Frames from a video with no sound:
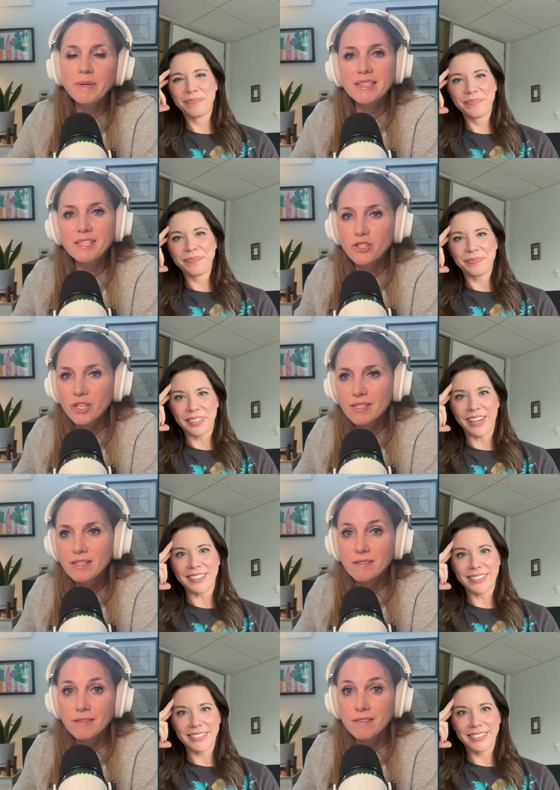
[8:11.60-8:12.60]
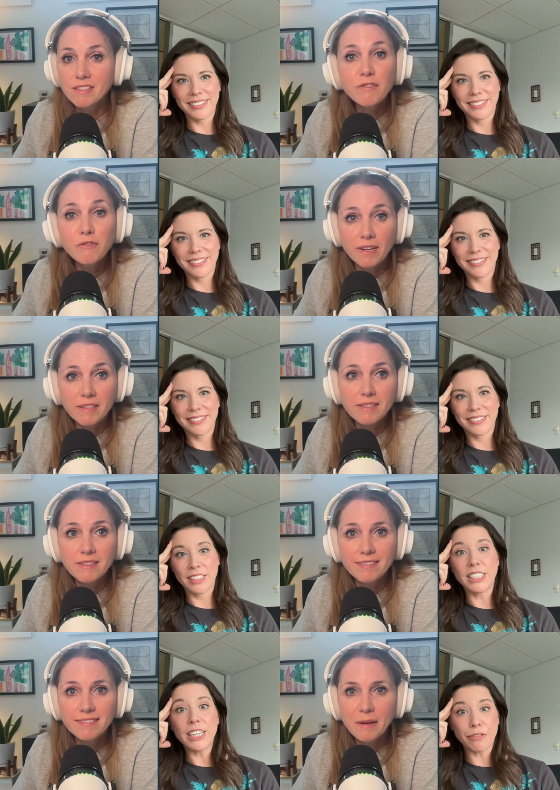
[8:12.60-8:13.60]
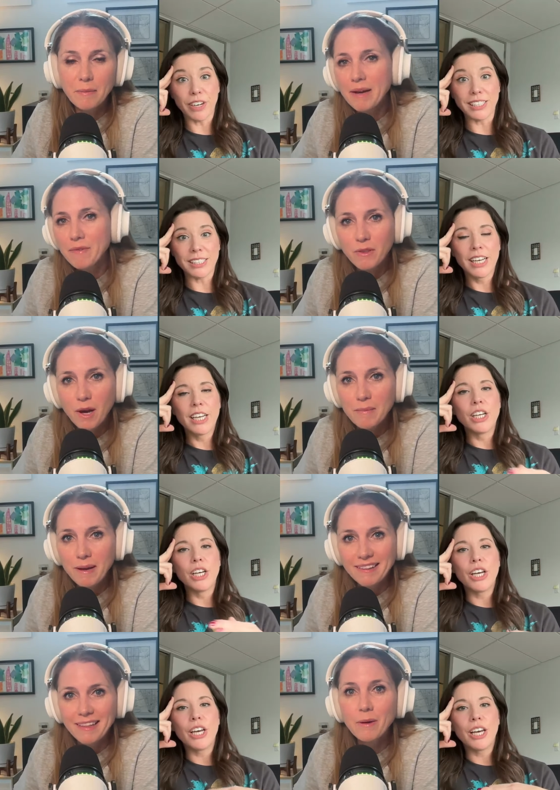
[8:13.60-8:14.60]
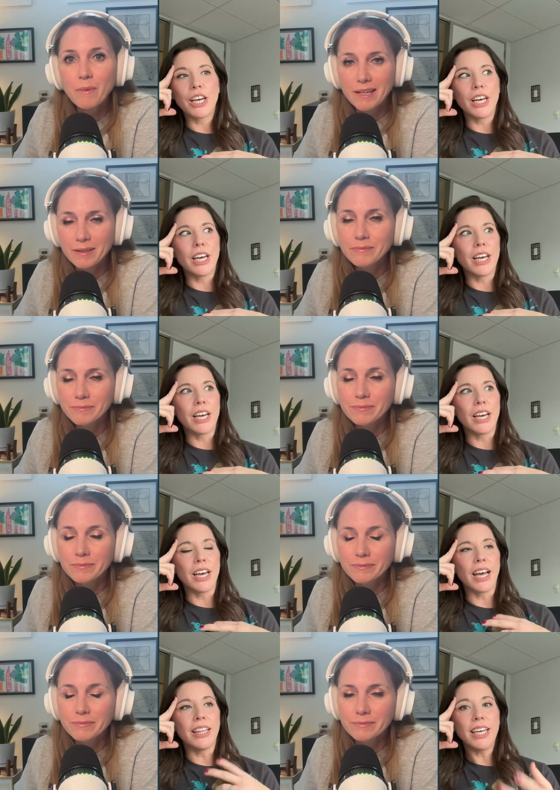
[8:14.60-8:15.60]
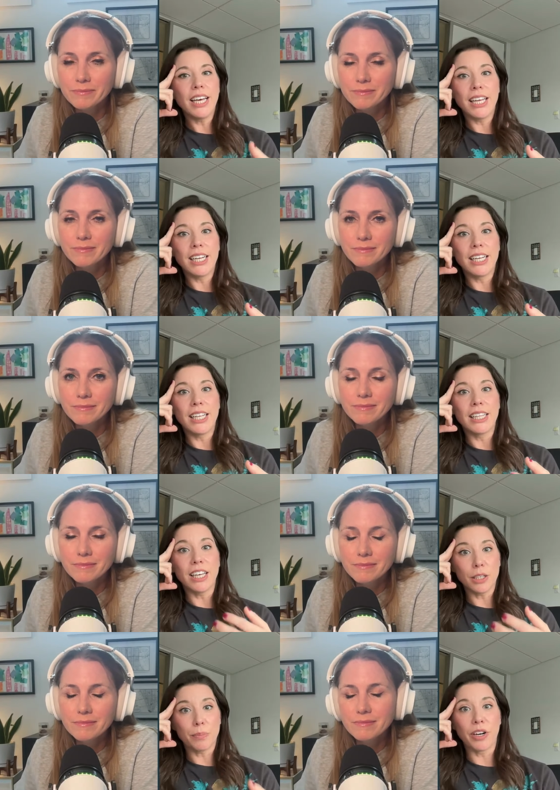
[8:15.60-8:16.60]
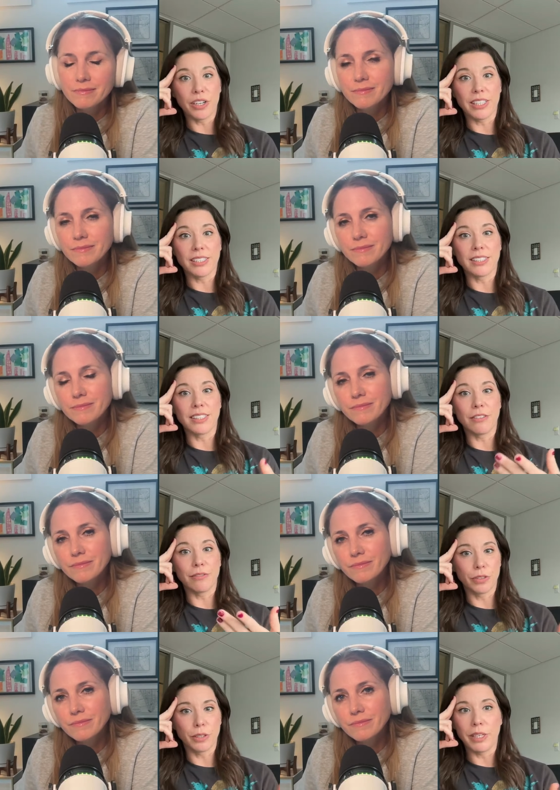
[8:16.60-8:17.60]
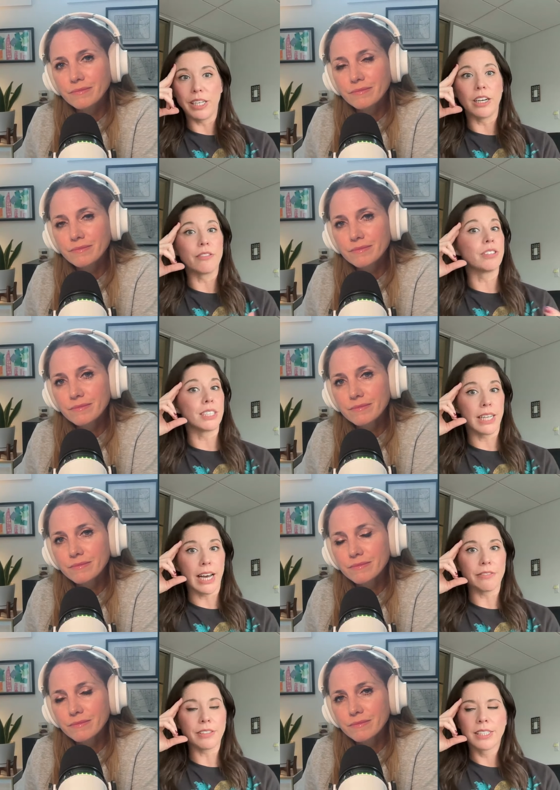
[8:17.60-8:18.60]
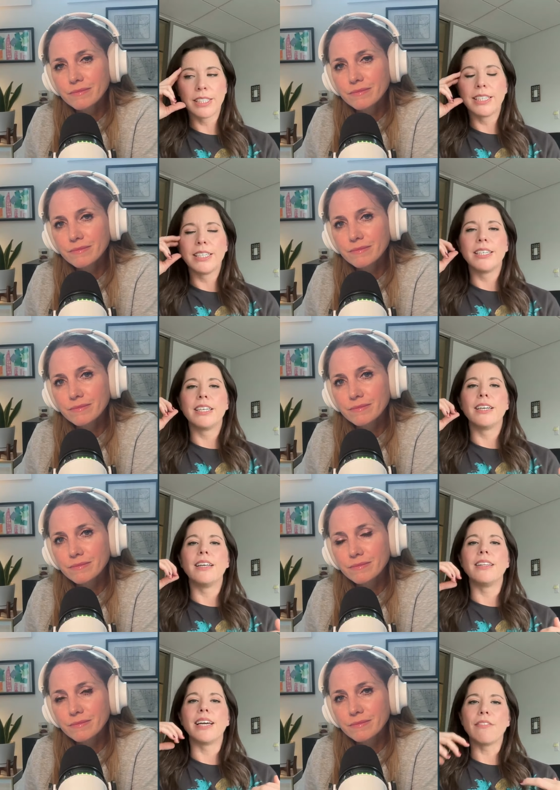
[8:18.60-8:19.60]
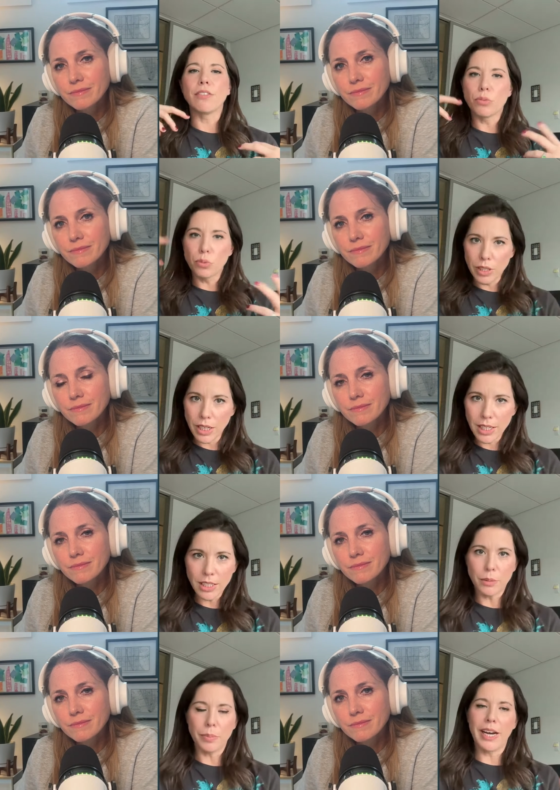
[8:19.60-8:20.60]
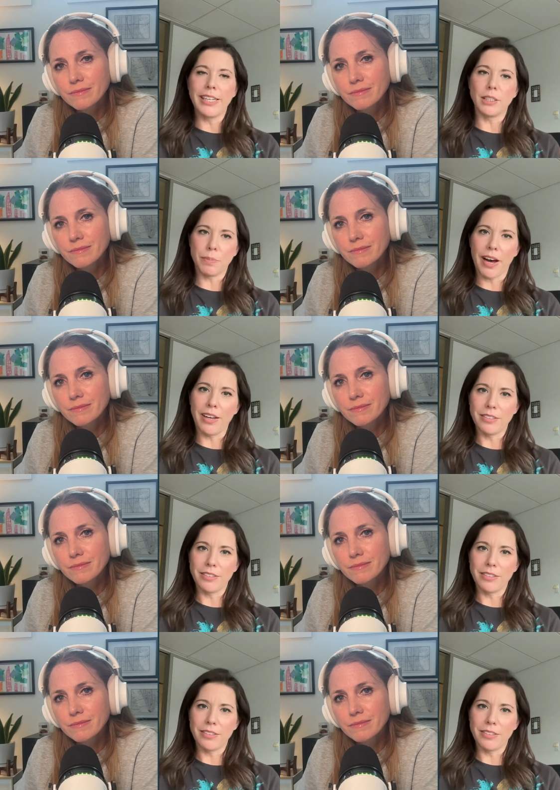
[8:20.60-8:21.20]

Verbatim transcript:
Speaker 1: But is it just different? Different. And we haven't thought about it that way. Mm-hmm. And
Speaker 2: then the other part of this is that for the media, for the left, they have a real blind spot